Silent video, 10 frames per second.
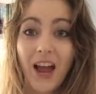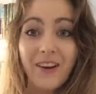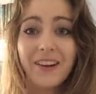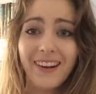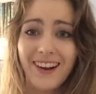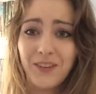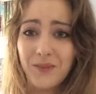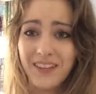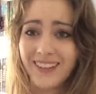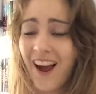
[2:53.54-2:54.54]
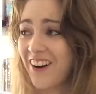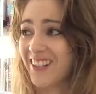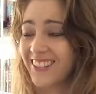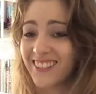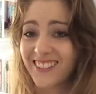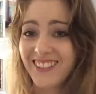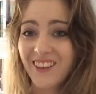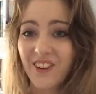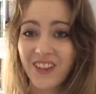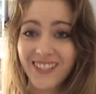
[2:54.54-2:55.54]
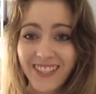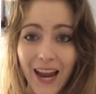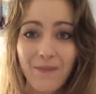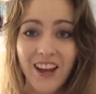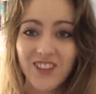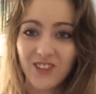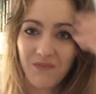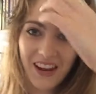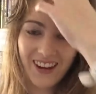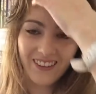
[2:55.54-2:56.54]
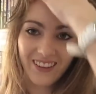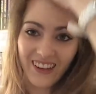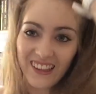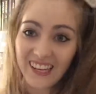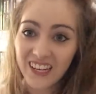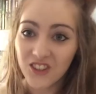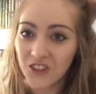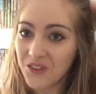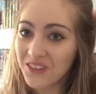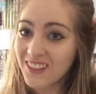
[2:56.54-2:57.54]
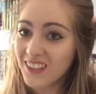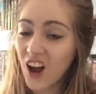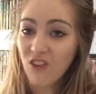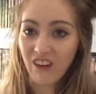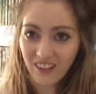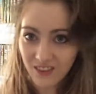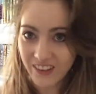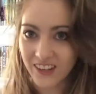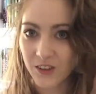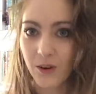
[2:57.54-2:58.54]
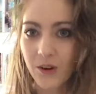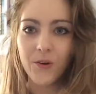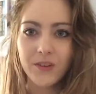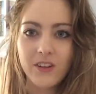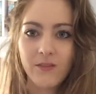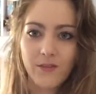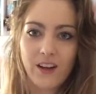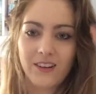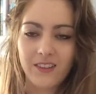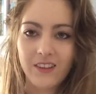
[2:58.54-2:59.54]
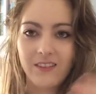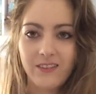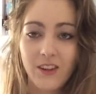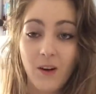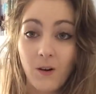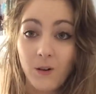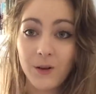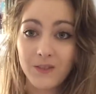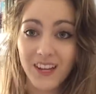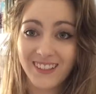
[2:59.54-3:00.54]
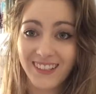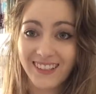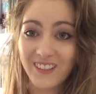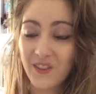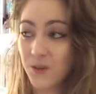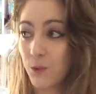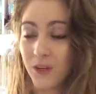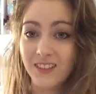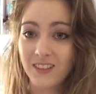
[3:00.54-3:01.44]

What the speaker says: I could connect with these characters. You know, they're same age as me, the issues are relevant, you know. I also love the fact that there are a lot of sex scenes in this book. It's